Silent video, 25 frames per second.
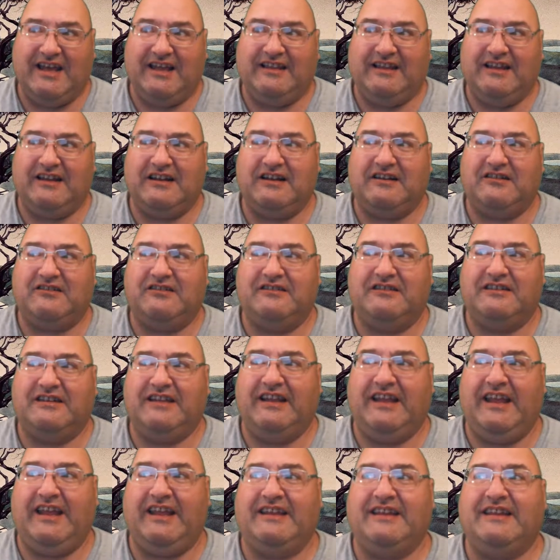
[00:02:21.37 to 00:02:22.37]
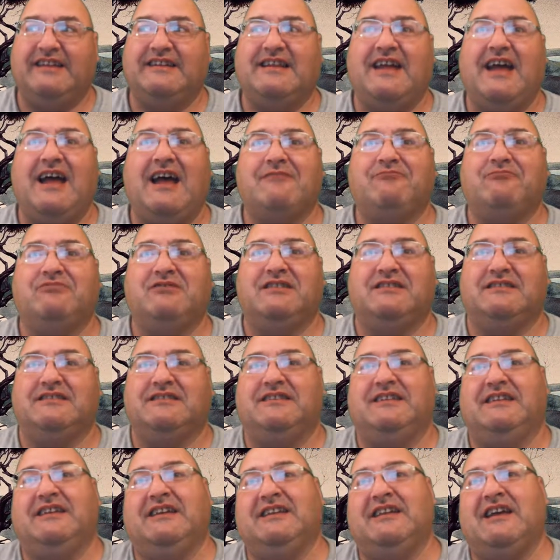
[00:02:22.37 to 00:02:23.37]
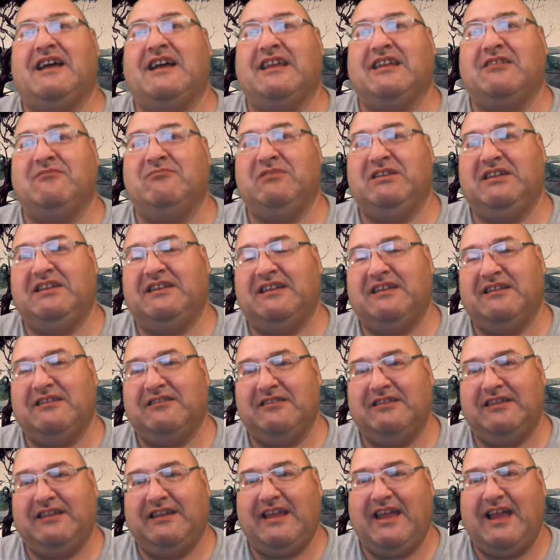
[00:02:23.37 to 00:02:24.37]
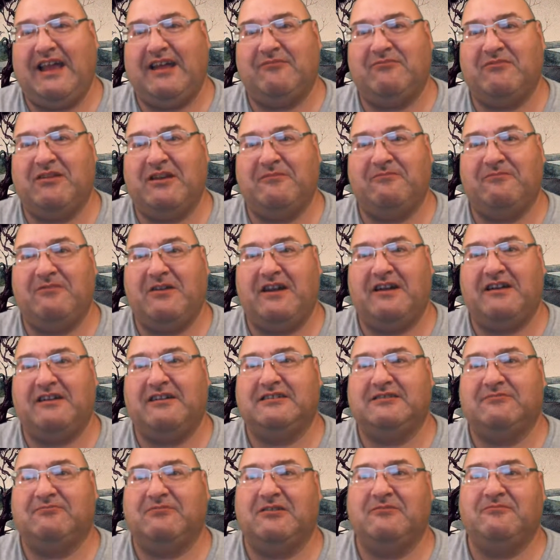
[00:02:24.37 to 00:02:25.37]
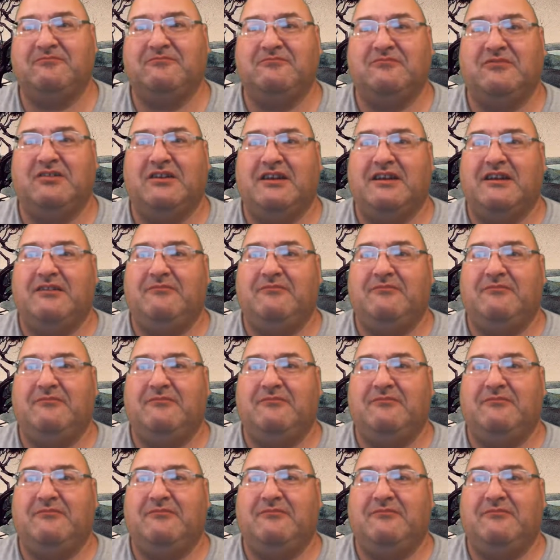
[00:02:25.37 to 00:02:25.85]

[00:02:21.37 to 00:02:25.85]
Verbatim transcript: Then I heard It Can Happen, and I immediately had my parents bring